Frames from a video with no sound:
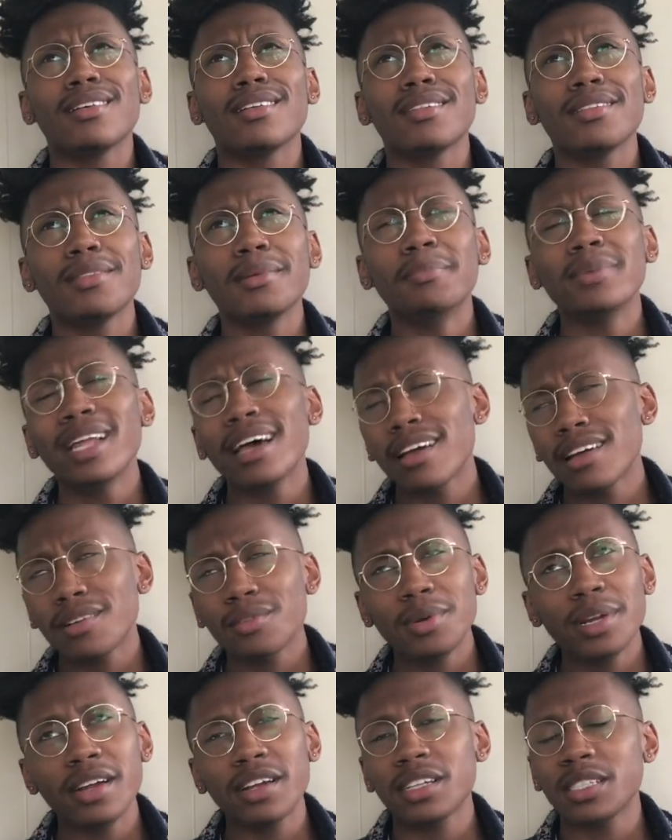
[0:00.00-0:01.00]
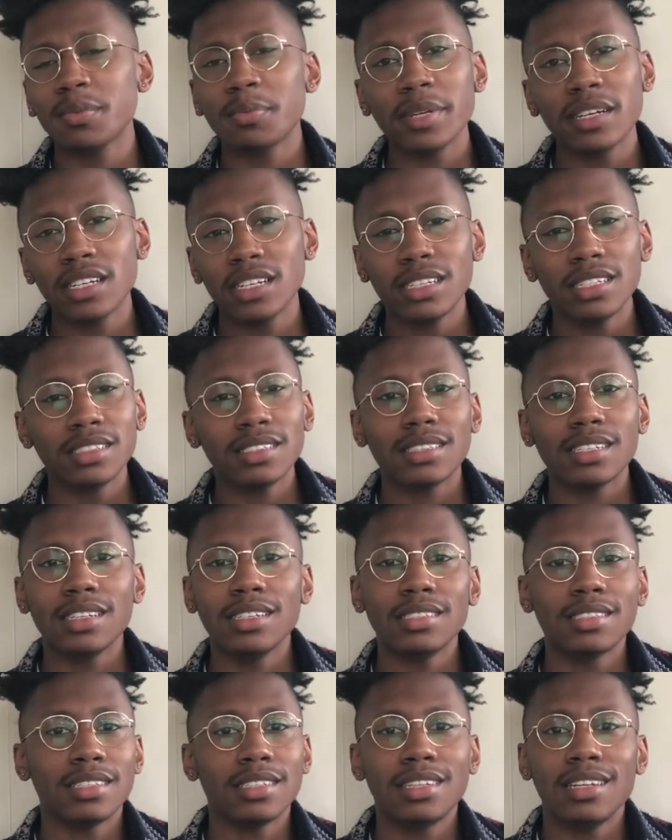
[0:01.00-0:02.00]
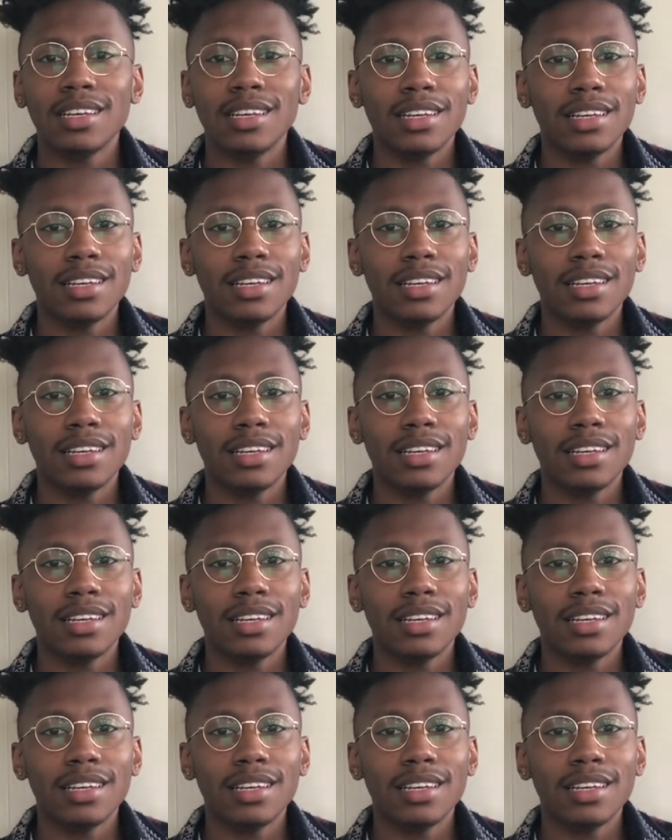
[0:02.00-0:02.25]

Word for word: The black queer experience is an